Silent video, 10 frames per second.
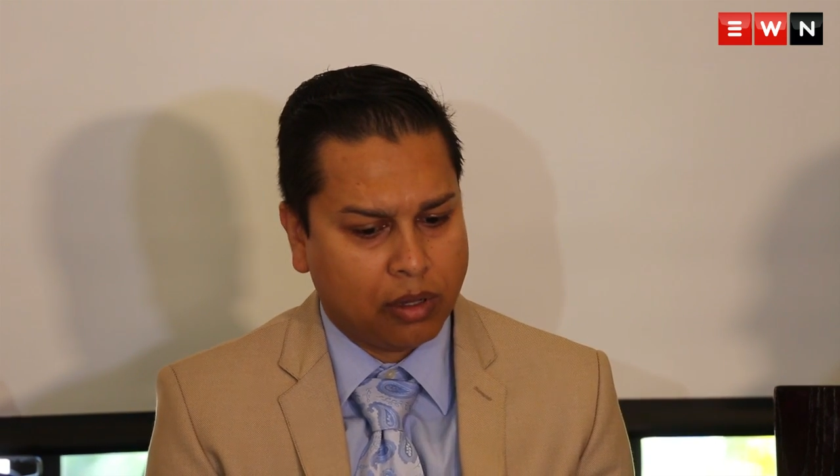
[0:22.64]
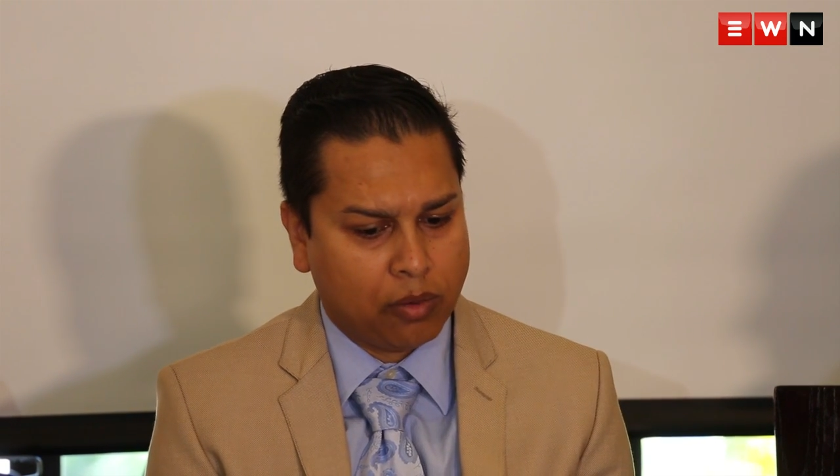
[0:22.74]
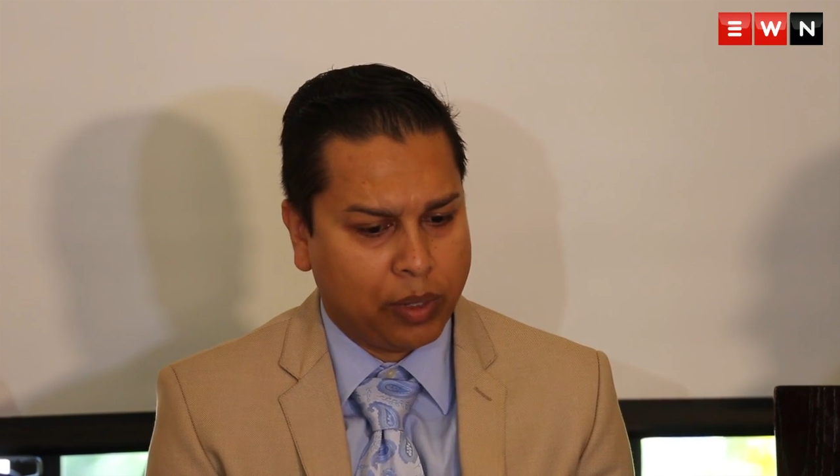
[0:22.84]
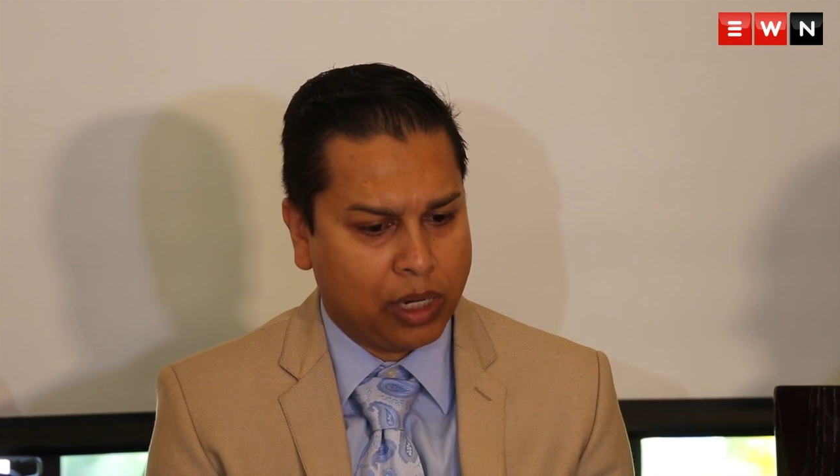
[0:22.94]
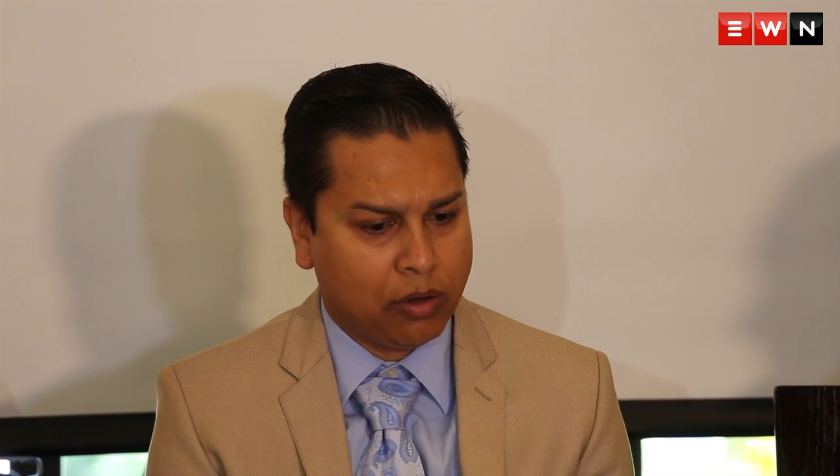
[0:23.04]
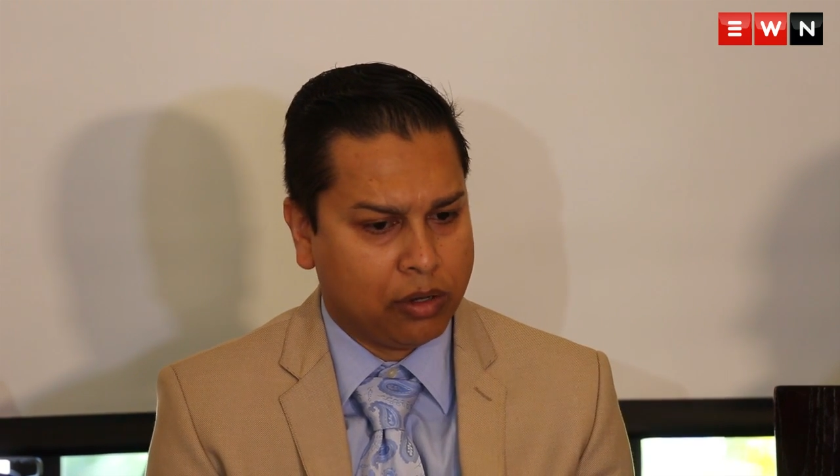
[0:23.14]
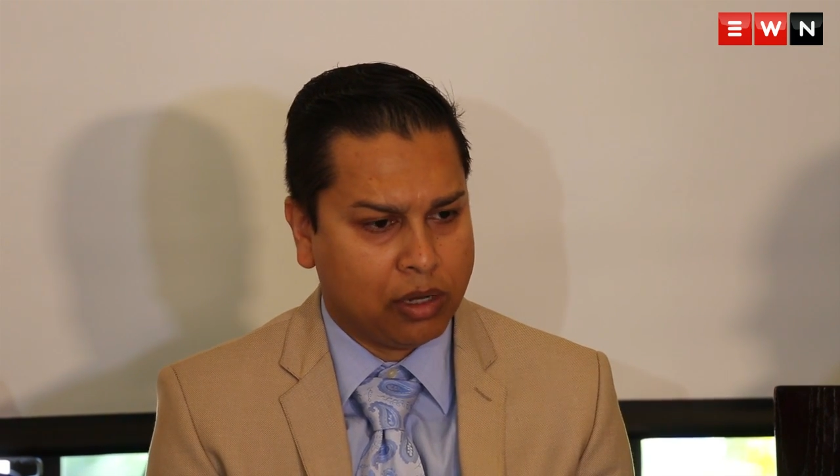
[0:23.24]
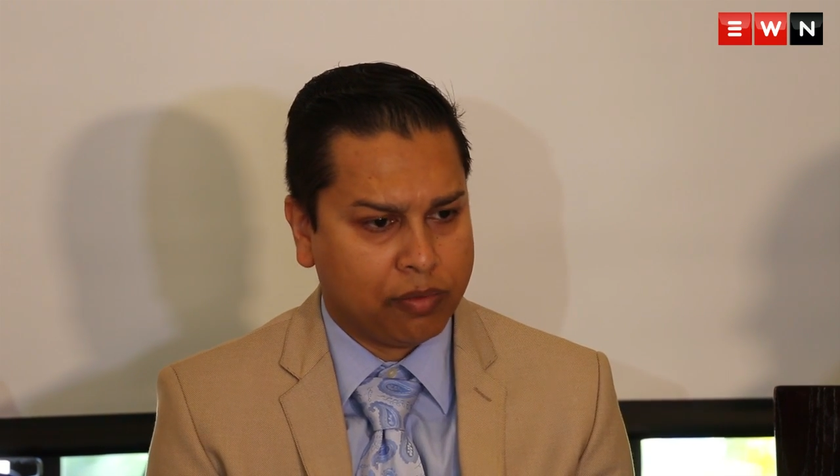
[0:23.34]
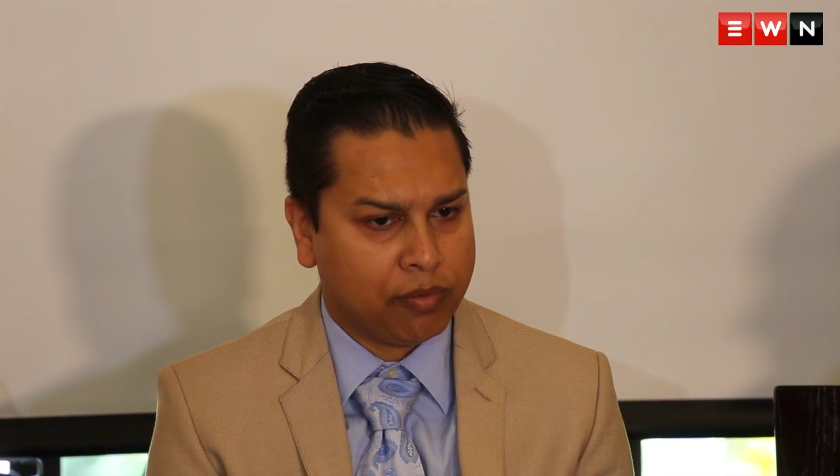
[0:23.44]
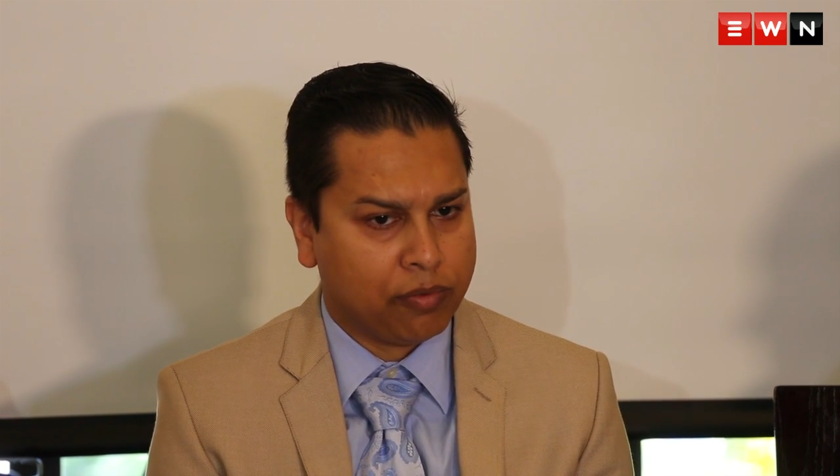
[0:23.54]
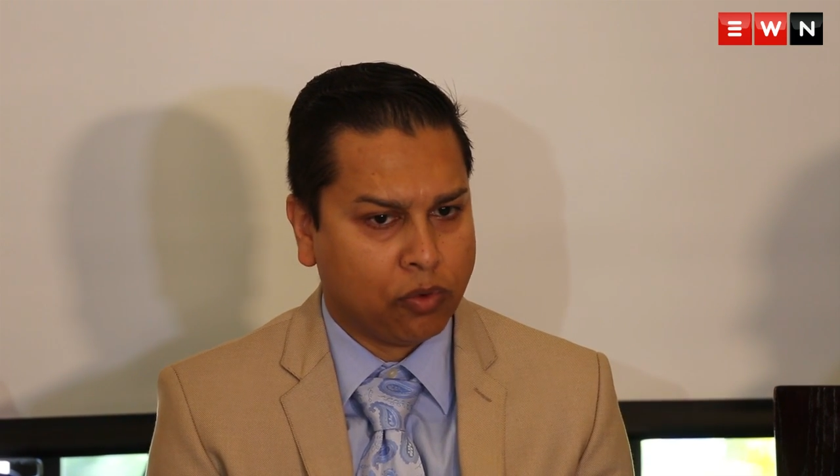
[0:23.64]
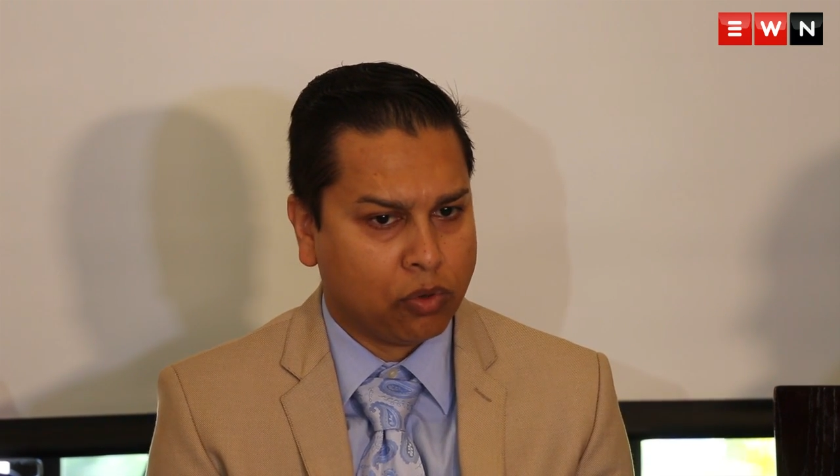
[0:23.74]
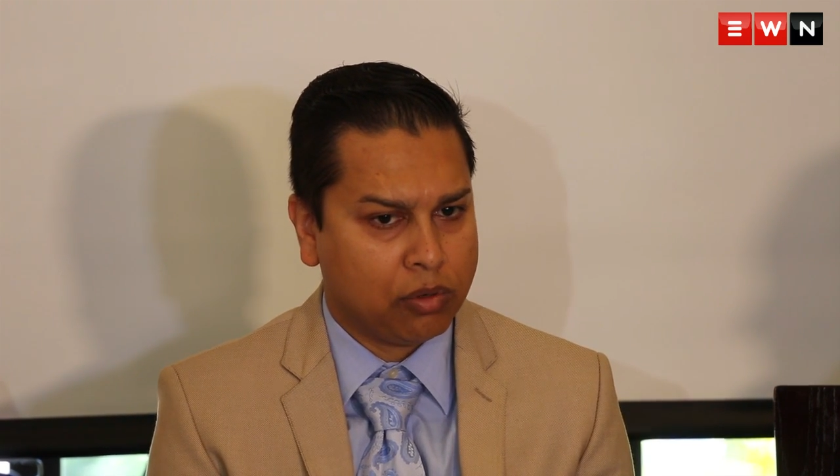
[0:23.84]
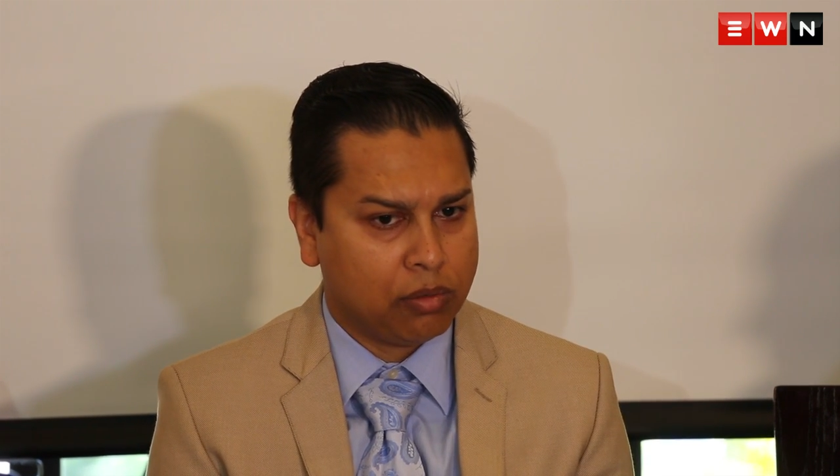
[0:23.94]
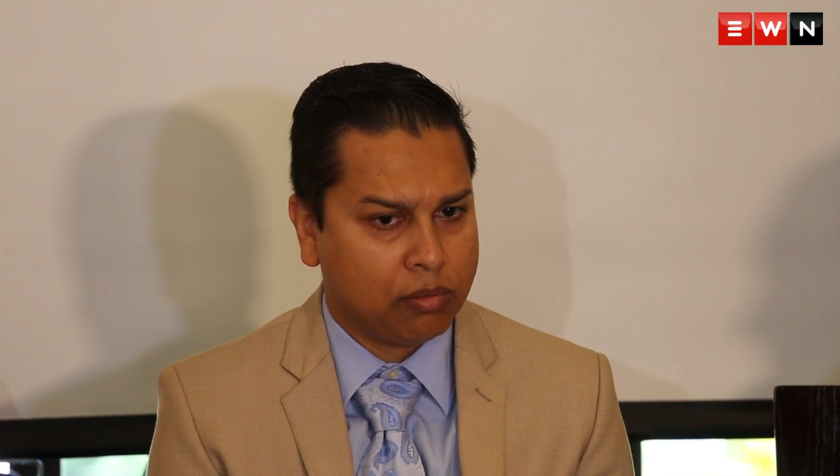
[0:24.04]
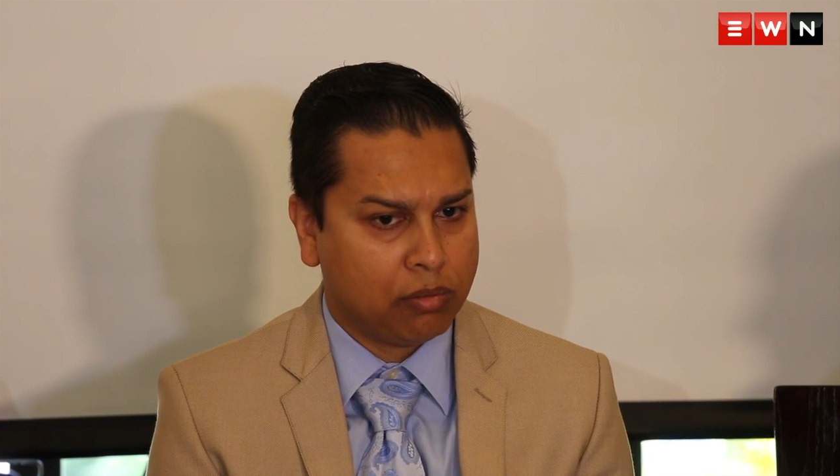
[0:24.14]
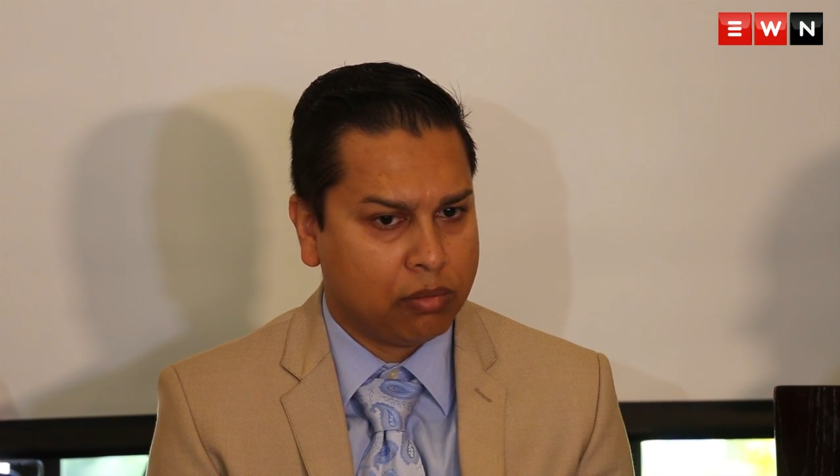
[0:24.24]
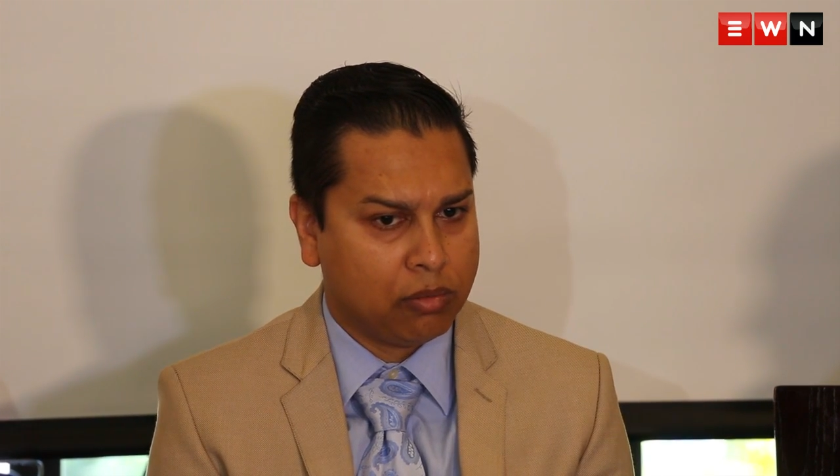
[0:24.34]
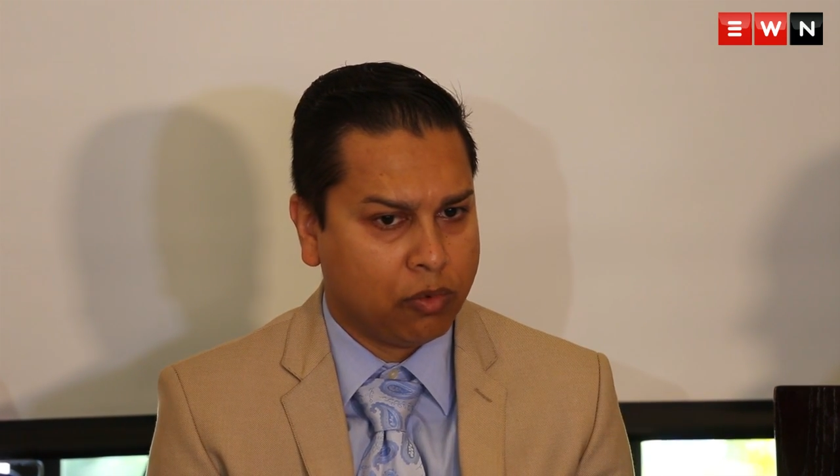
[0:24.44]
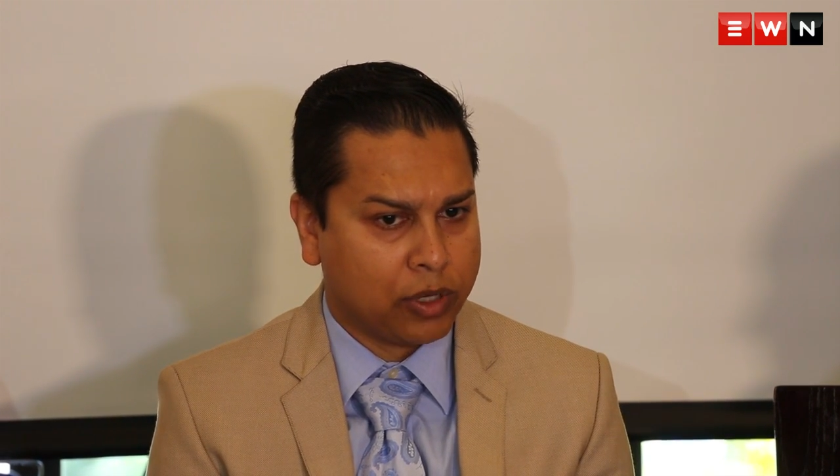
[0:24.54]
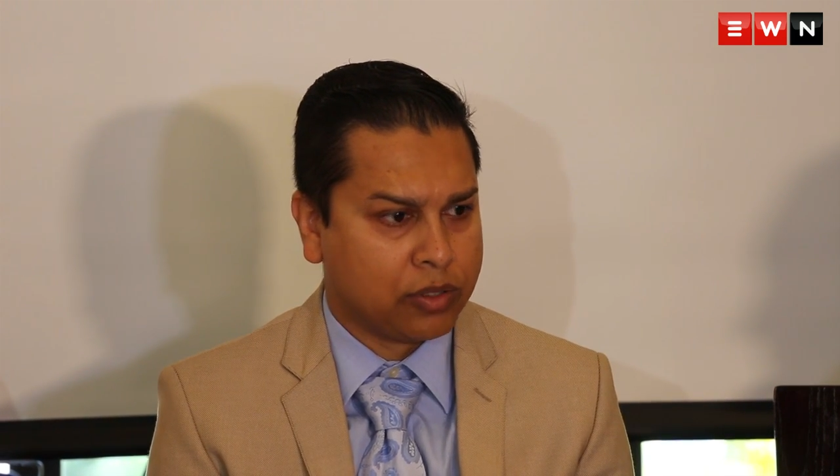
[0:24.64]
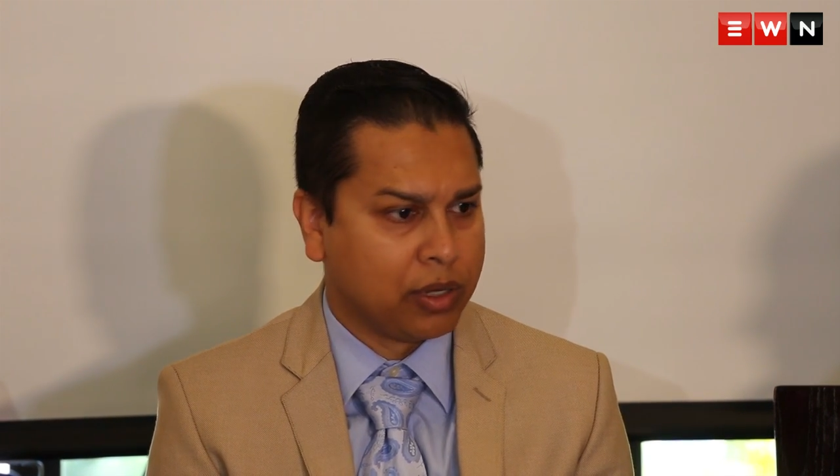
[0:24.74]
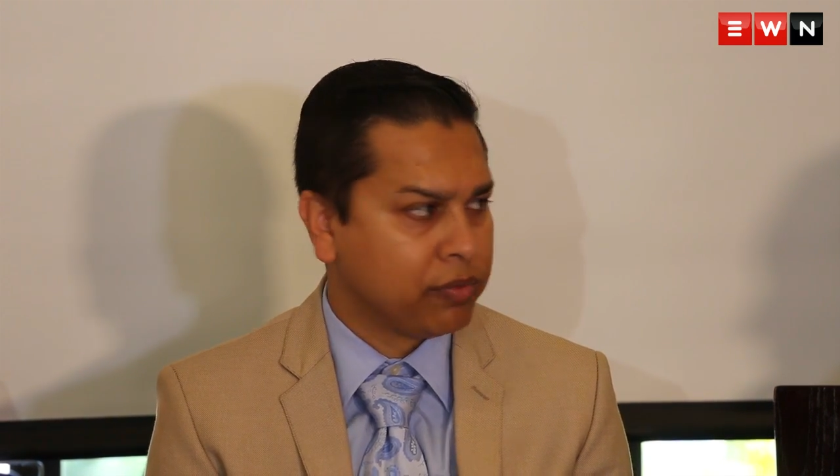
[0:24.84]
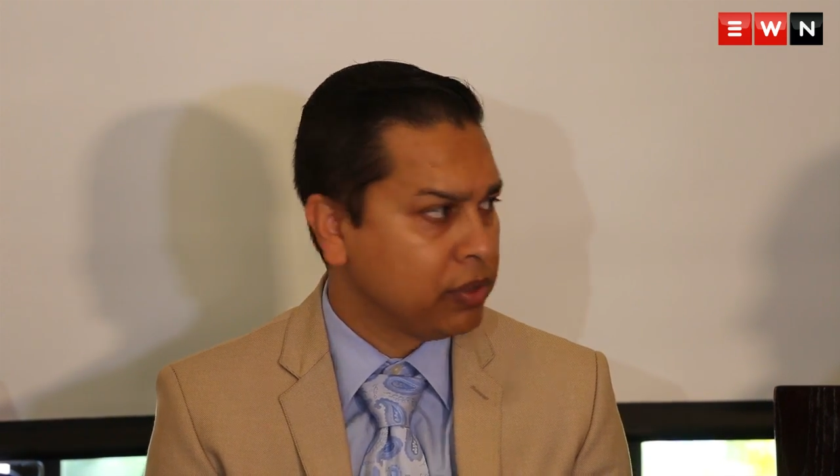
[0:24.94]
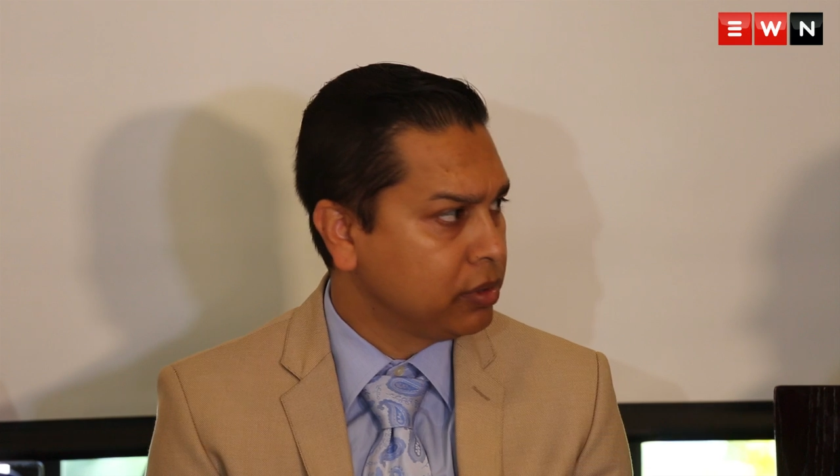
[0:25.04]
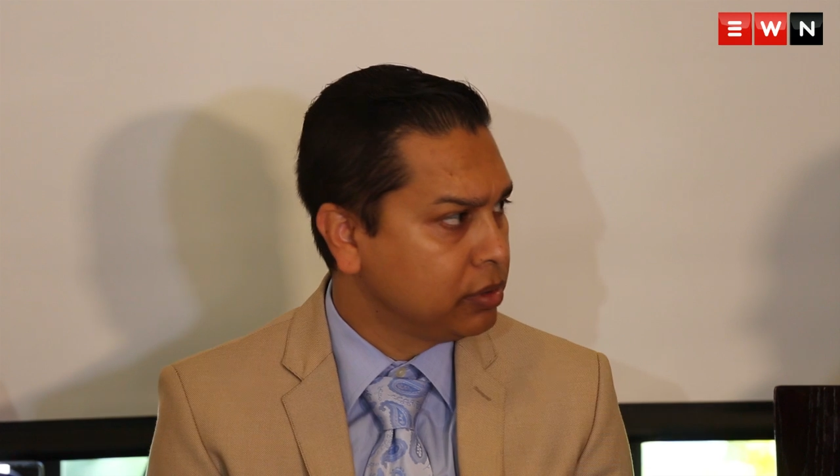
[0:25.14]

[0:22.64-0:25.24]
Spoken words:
We did not hear from Ford whatsoever.